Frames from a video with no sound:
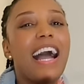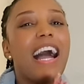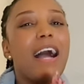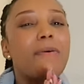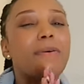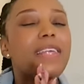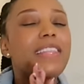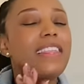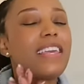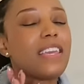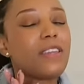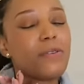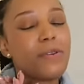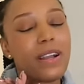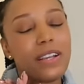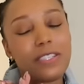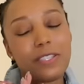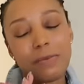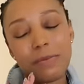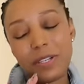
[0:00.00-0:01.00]
I want to thank you
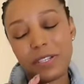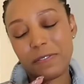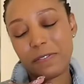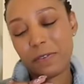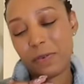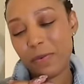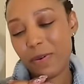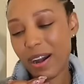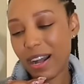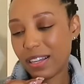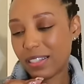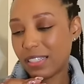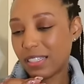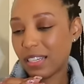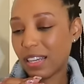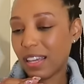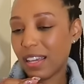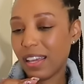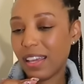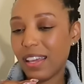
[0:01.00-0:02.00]
guys so much for
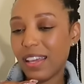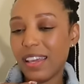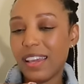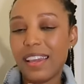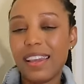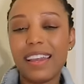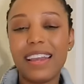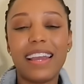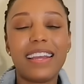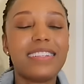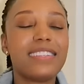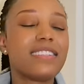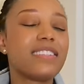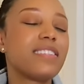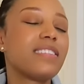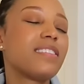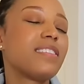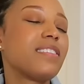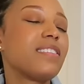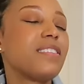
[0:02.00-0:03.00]
watching and
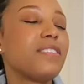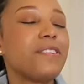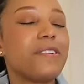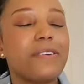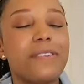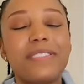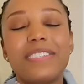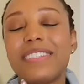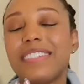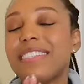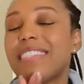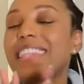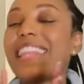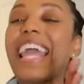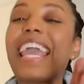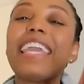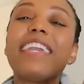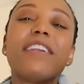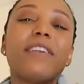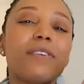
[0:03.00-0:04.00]
just, you know, just
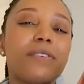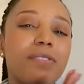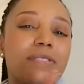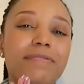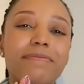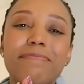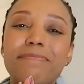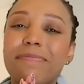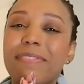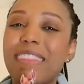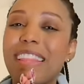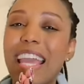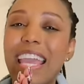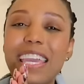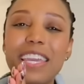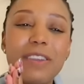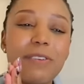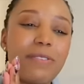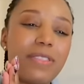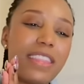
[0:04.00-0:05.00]
thank you.
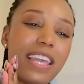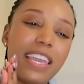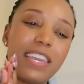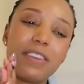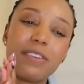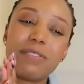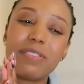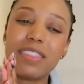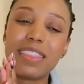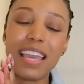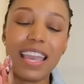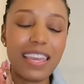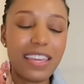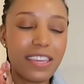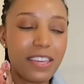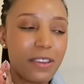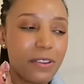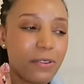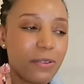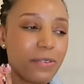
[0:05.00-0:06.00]
Thank you, thank you,
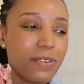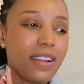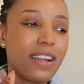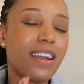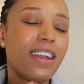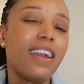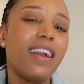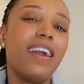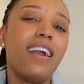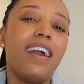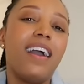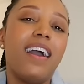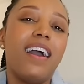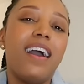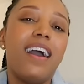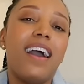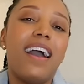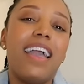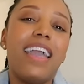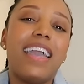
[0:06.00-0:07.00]
thank you.
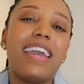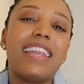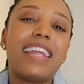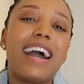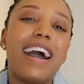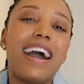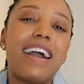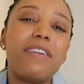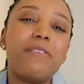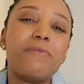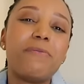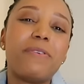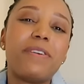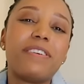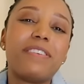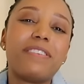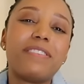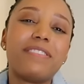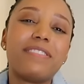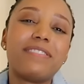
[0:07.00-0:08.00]
And I
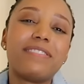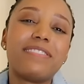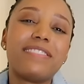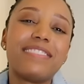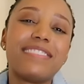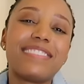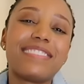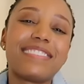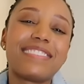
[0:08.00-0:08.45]
will